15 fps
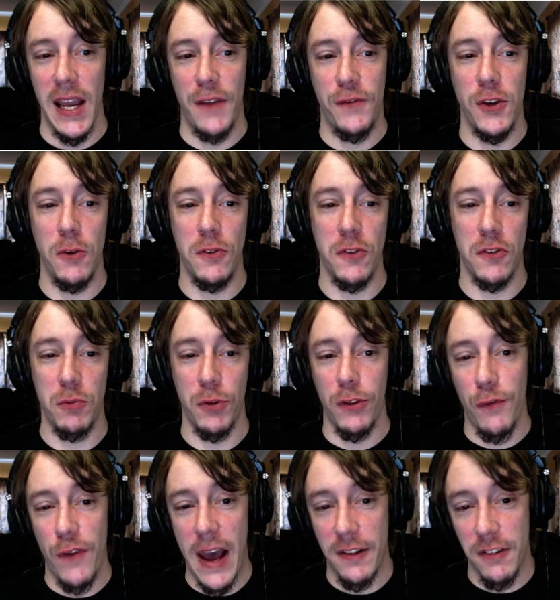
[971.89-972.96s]
If users with
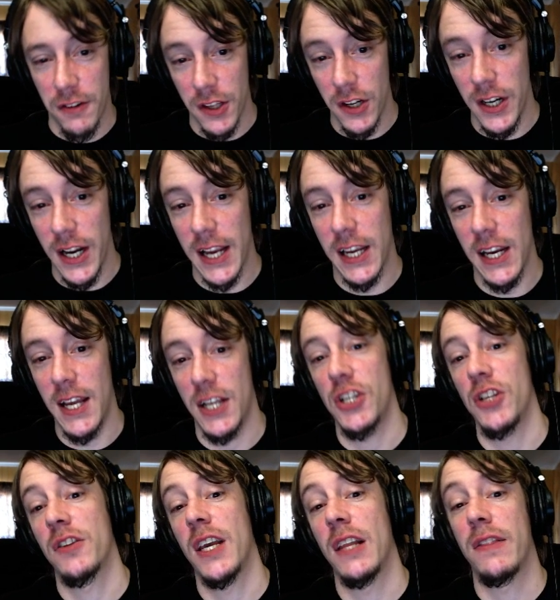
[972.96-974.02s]
the fastest internet connections